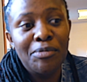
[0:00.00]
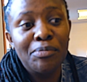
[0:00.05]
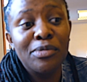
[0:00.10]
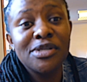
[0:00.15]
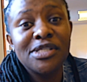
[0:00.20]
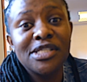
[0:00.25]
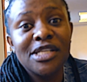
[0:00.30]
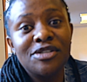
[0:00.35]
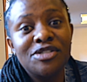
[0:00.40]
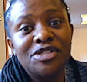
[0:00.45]

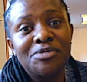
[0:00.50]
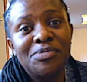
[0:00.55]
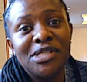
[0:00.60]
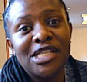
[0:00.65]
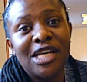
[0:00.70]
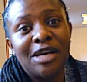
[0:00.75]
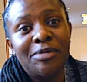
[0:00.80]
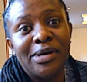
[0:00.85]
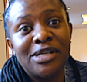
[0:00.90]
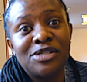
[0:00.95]
most
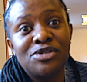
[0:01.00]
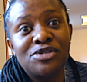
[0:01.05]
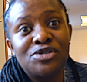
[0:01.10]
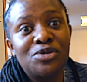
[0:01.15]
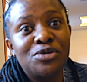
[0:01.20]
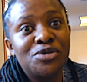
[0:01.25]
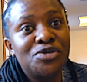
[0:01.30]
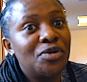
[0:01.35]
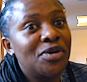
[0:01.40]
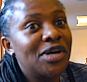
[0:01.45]
LGBTI persons
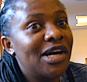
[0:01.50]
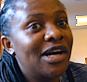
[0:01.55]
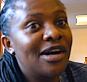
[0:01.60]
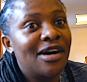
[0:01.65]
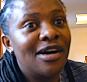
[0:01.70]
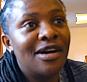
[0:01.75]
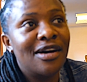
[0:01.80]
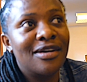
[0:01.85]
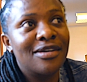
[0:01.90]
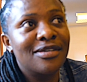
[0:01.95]
don't
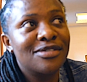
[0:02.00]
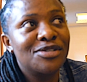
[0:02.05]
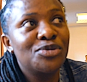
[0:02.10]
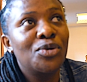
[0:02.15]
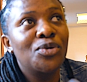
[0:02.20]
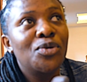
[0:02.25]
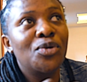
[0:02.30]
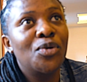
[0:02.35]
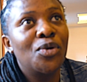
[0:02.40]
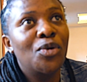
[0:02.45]
occur
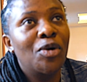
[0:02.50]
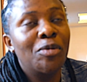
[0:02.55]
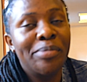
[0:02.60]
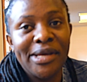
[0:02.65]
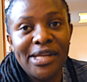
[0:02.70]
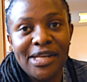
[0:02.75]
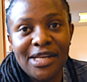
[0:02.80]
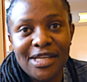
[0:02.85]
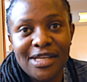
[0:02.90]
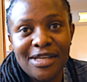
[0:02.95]
so
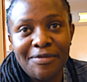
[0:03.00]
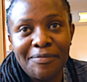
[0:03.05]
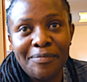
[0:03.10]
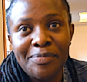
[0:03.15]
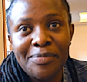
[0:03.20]
openly.